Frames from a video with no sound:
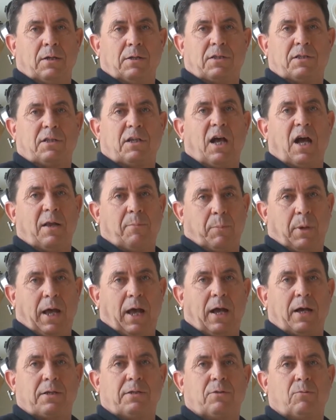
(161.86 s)
Scott
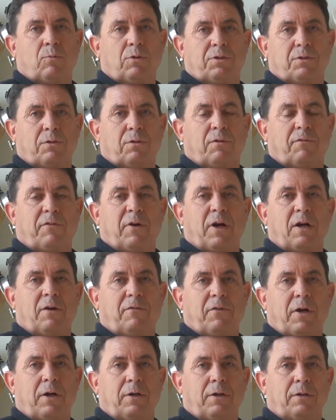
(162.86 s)
packs, which are the
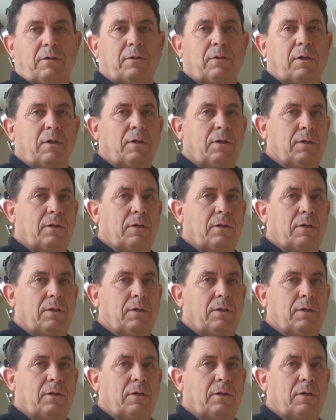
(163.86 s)
firefighting